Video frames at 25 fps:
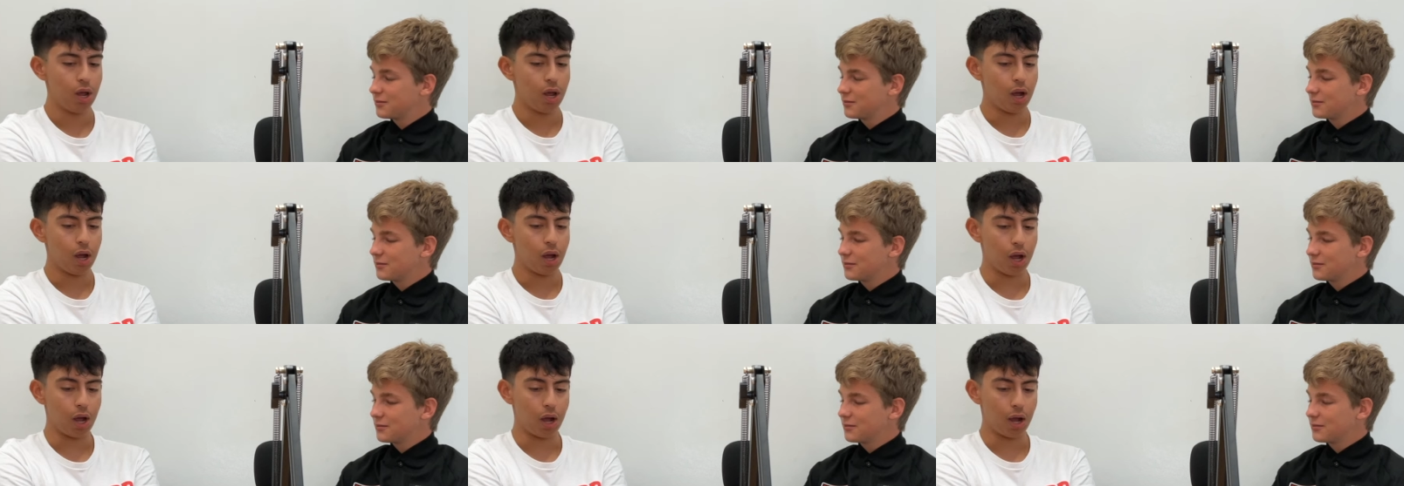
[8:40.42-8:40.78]

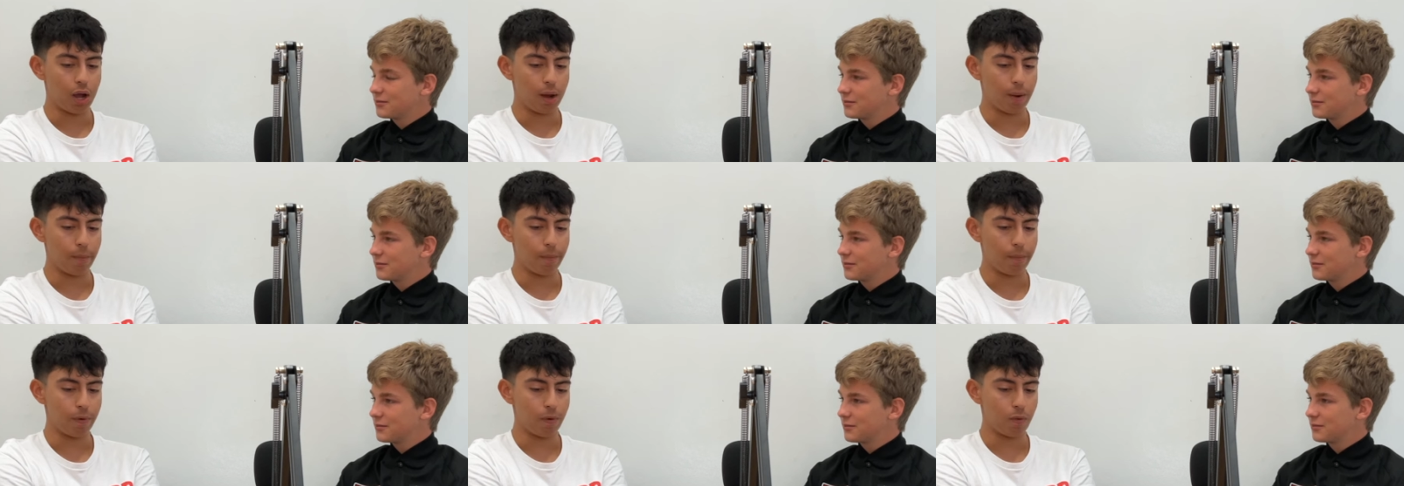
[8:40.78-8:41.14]

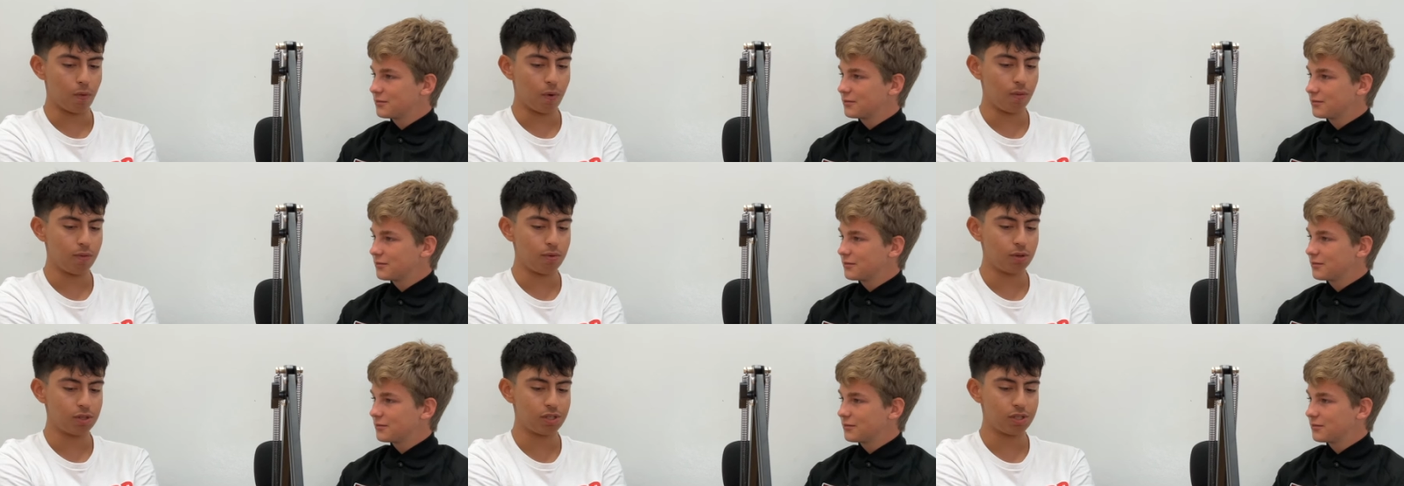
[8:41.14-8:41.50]

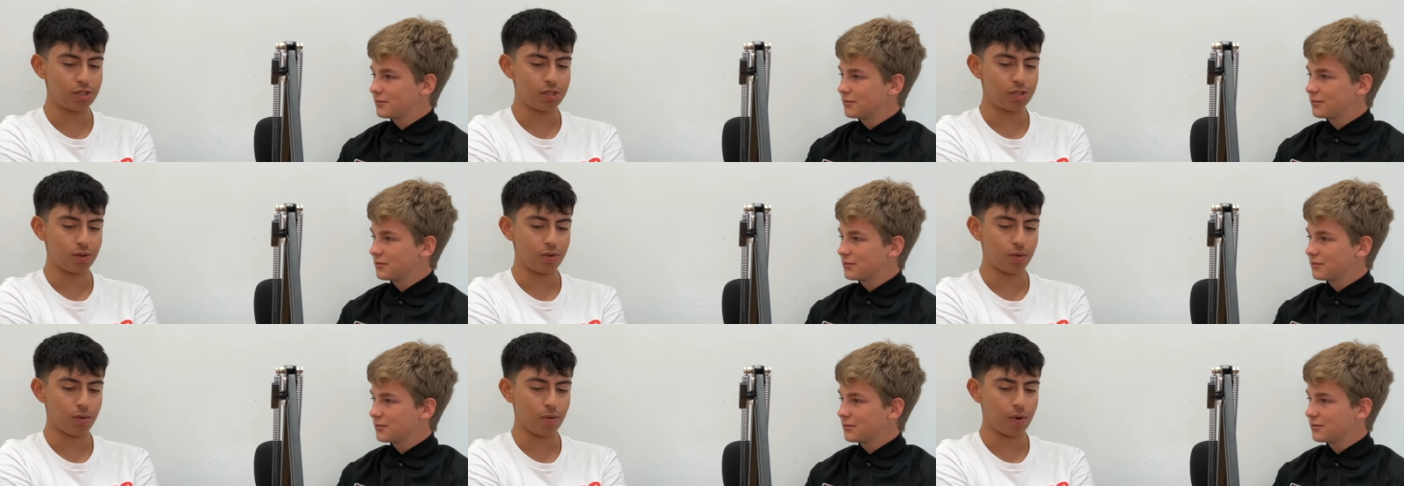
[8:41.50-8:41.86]

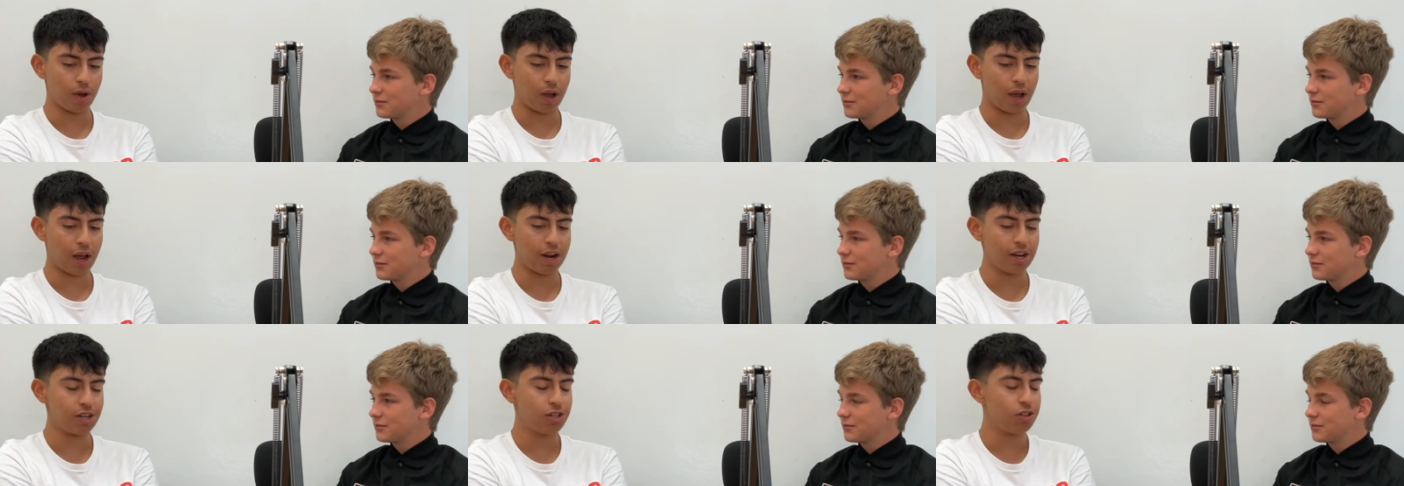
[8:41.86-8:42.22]

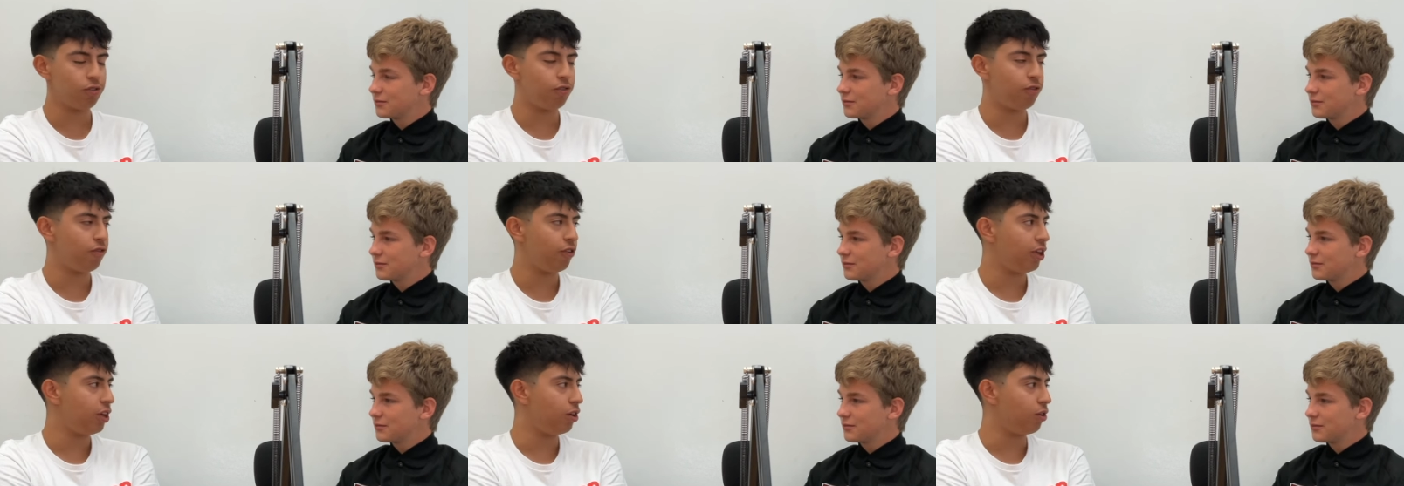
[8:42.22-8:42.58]
Speaker 1: How did you
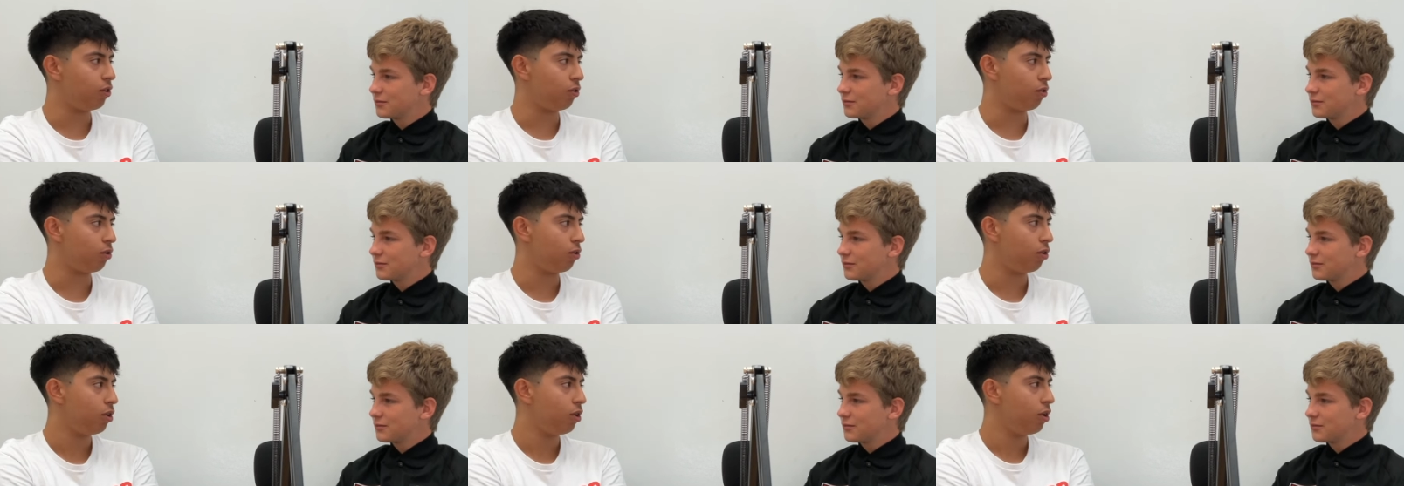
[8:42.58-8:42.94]

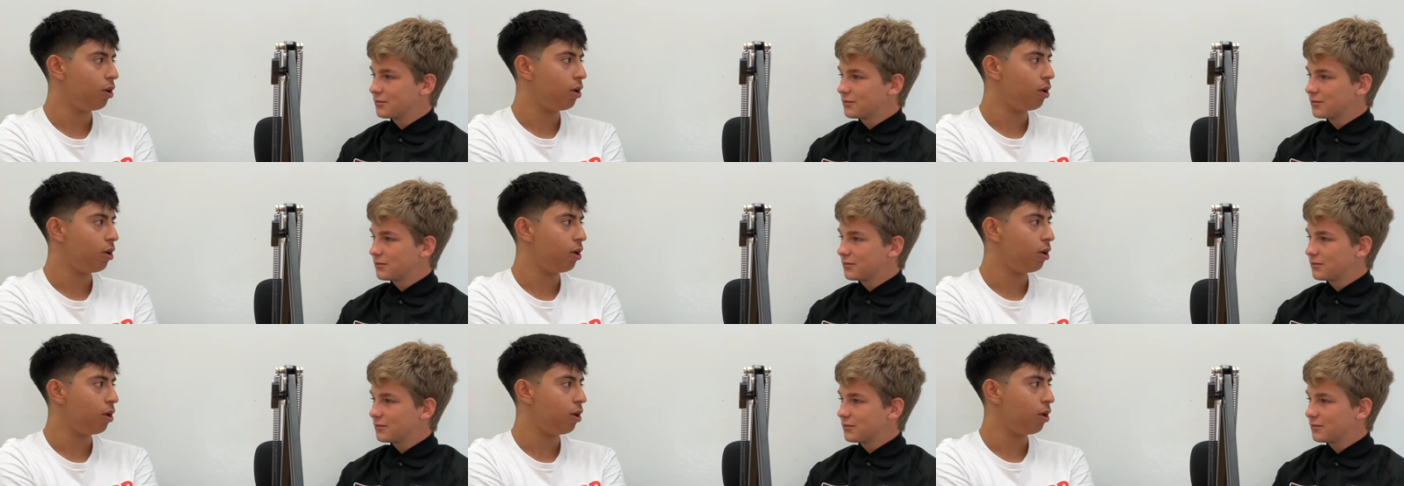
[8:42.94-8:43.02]
feel